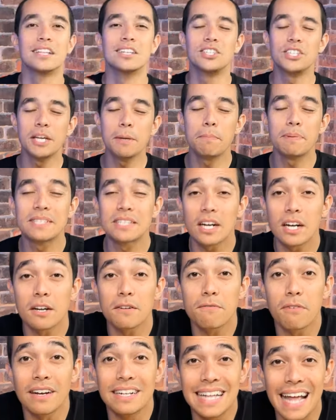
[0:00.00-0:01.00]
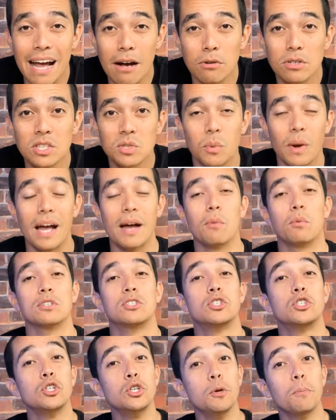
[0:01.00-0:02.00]
The cheapest I could find elsewhere was
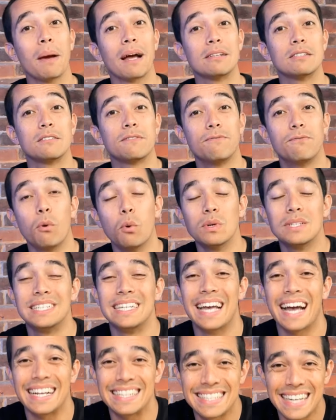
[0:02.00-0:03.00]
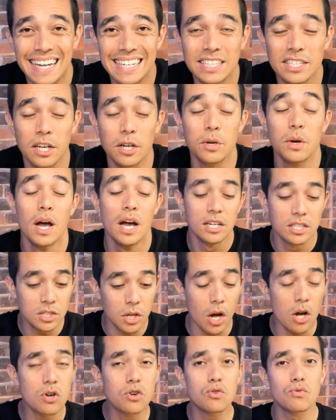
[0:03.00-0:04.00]
£2.40 at Tesco, so
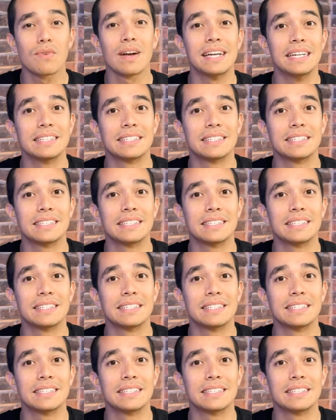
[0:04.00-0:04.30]
a great